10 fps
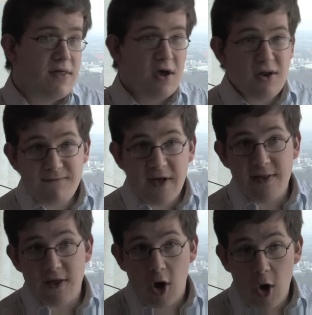The only
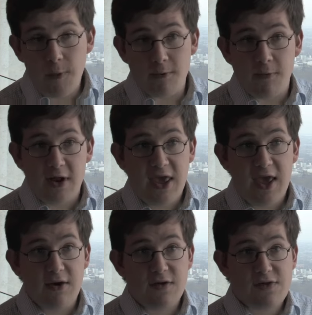fly in the ointment really
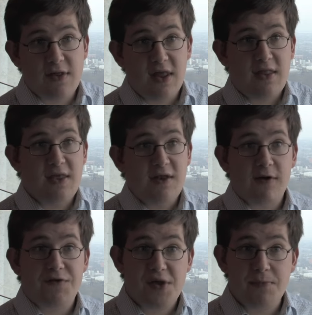here is the need
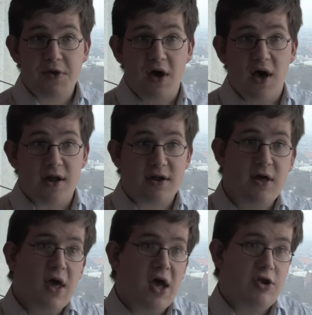for a SIM card,
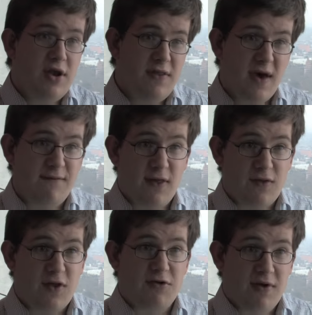and you need that for
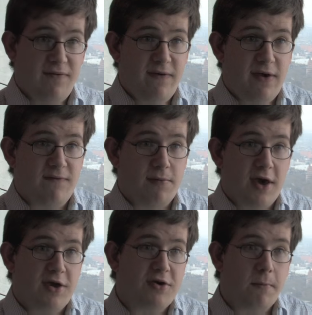things like traffic
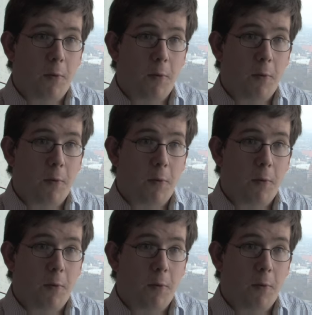information.